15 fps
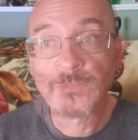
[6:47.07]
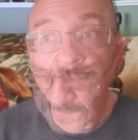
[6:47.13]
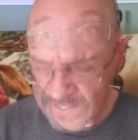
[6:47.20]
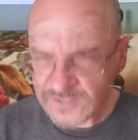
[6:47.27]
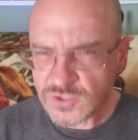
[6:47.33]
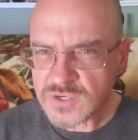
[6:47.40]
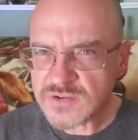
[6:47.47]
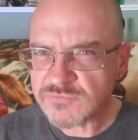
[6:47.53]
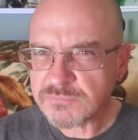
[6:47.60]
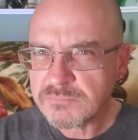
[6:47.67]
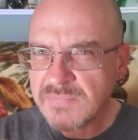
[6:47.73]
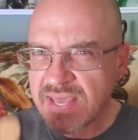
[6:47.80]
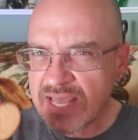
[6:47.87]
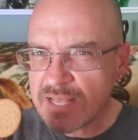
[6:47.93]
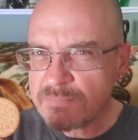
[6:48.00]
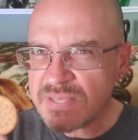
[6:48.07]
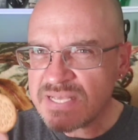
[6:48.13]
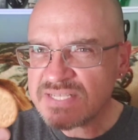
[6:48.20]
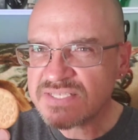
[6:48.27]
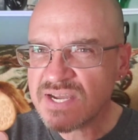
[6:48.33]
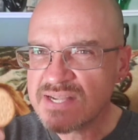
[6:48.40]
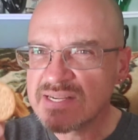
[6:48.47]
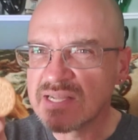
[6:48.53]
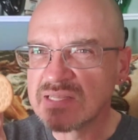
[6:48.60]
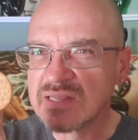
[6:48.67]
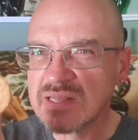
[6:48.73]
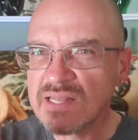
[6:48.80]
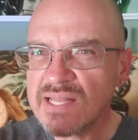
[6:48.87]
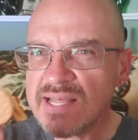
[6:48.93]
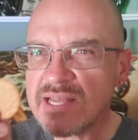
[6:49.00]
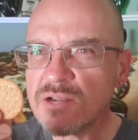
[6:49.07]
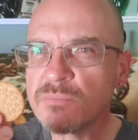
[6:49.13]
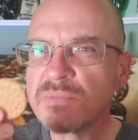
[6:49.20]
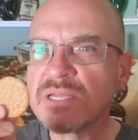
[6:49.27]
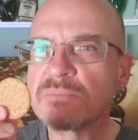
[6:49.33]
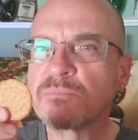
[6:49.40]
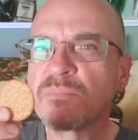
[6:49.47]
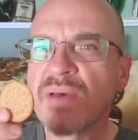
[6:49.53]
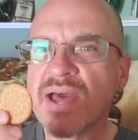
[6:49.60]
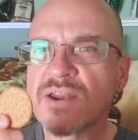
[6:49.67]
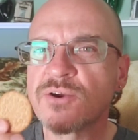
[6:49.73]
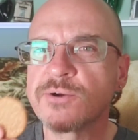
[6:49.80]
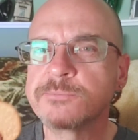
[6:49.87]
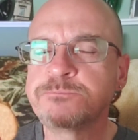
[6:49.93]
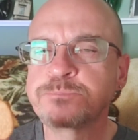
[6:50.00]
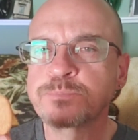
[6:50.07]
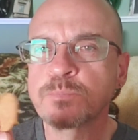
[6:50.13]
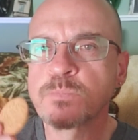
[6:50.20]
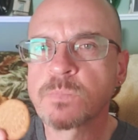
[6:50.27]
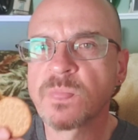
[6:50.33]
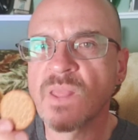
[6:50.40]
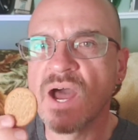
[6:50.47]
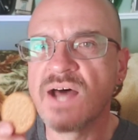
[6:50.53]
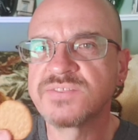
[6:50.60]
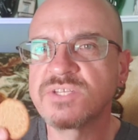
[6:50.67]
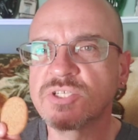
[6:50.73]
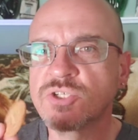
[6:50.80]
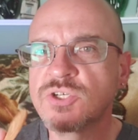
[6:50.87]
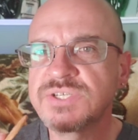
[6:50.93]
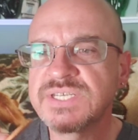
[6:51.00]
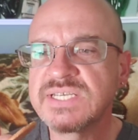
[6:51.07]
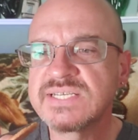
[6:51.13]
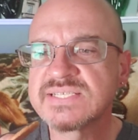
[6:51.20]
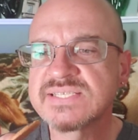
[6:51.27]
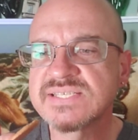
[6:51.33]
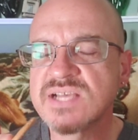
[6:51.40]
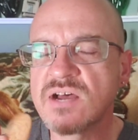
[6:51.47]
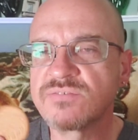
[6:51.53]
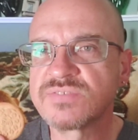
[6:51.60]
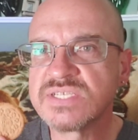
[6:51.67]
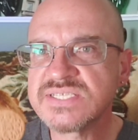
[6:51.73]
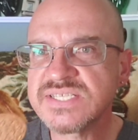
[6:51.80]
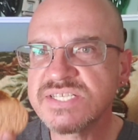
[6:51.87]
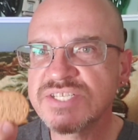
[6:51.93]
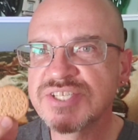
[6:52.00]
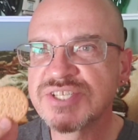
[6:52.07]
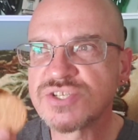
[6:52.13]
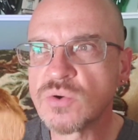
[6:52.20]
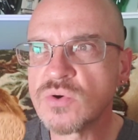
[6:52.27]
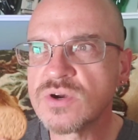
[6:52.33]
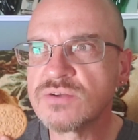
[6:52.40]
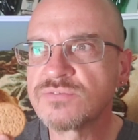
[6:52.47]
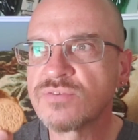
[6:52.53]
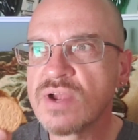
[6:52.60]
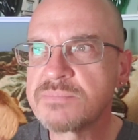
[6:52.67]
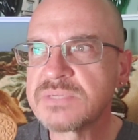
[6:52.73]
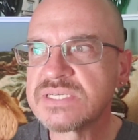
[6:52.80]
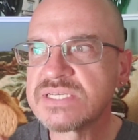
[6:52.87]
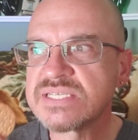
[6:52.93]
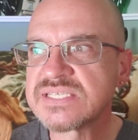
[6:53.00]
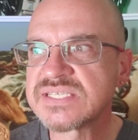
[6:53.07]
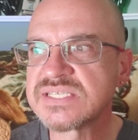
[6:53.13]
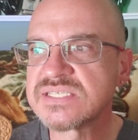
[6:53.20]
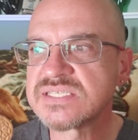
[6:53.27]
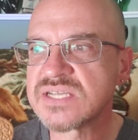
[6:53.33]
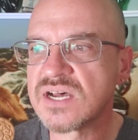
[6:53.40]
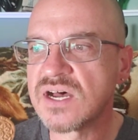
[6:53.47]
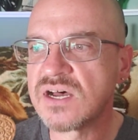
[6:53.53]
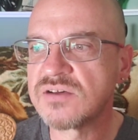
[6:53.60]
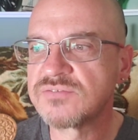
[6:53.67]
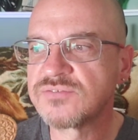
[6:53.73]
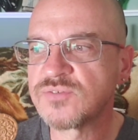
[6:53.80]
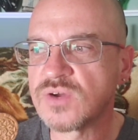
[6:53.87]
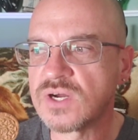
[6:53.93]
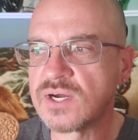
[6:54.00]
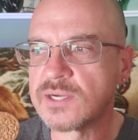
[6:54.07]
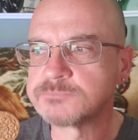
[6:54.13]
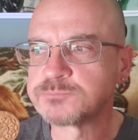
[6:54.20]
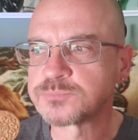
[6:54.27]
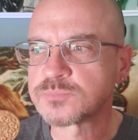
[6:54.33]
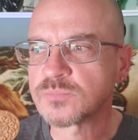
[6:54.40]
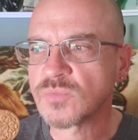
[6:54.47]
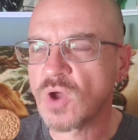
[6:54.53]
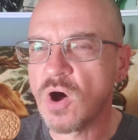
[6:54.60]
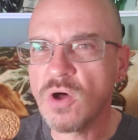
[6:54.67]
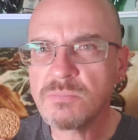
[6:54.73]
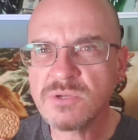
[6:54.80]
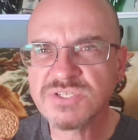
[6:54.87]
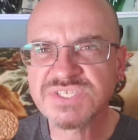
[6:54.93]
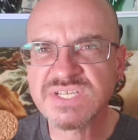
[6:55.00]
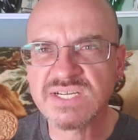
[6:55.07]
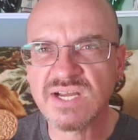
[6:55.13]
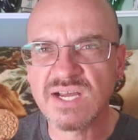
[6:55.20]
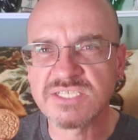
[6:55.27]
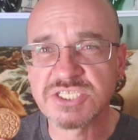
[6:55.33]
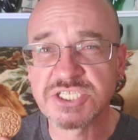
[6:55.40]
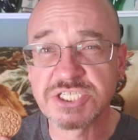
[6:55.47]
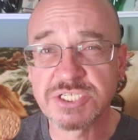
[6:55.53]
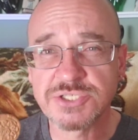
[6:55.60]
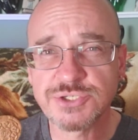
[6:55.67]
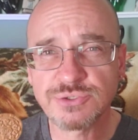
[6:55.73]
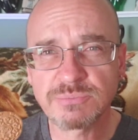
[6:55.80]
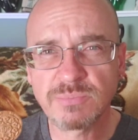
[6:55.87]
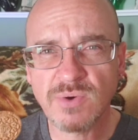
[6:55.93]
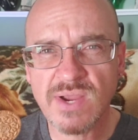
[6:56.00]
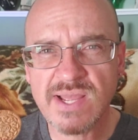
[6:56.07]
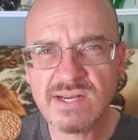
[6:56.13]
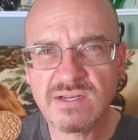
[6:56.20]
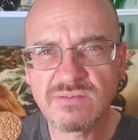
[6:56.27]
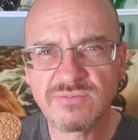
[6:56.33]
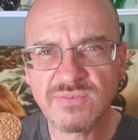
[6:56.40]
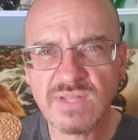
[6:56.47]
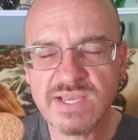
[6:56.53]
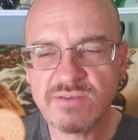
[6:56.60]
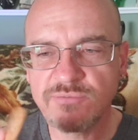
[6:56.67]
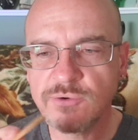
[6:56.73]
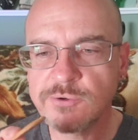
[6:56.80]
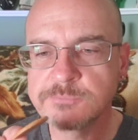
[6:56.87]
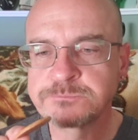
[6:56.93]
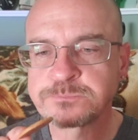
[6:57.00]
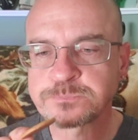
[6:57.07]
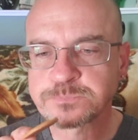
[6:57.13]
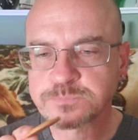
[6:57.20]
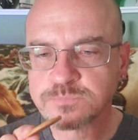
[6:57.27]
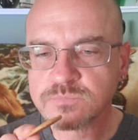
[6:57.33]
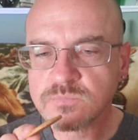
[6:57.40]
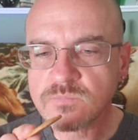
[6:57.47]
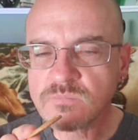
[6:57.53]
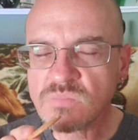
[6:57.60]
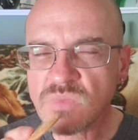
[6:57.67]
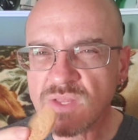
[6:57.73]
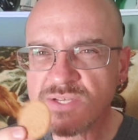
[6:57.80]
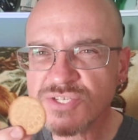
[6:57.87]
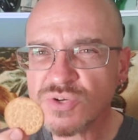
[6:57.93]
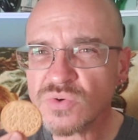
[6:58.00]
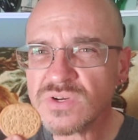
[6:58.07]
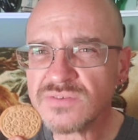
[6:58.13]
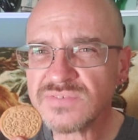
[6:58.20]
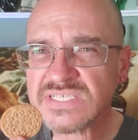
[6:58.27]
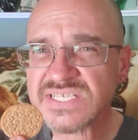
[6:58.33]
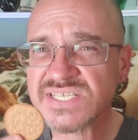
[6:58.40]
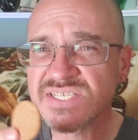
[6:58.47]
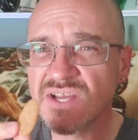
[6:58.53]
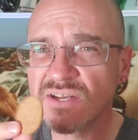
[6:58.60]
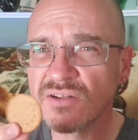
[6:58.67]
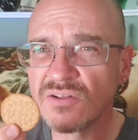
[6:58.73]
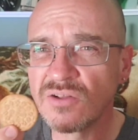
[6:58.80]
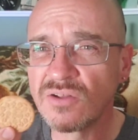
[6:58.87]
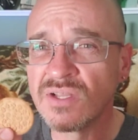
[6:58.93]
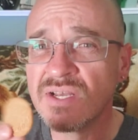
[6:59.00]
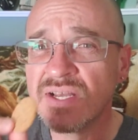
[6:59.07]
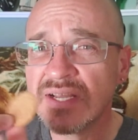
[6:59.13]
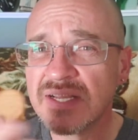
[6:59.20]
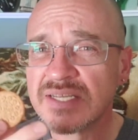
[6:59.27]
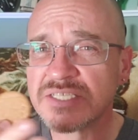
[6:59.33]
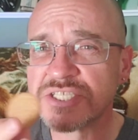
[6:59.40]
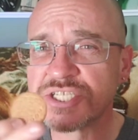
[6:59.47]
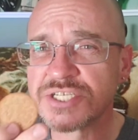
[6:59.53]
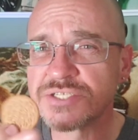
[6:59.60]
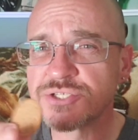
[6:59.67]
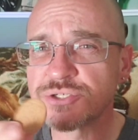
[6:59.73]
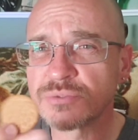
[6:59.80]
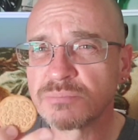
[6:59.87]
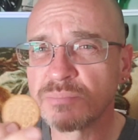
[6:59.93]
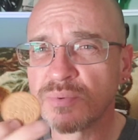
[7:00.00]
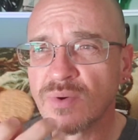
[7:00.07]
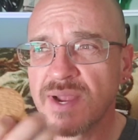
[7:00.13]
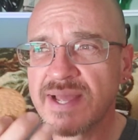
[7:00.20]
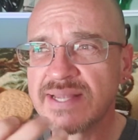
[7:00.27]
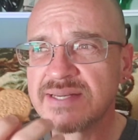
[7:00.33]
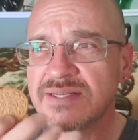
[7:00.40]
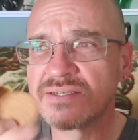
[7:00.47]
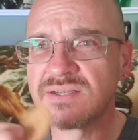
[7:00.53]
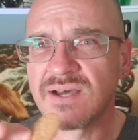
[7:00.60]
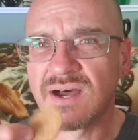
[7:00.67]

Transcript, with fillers: They could have maybe done a little bit better on the cookie itself. This is sort of reminiscent of almost a gingerbread flavor, sort of a subtle gingerbread,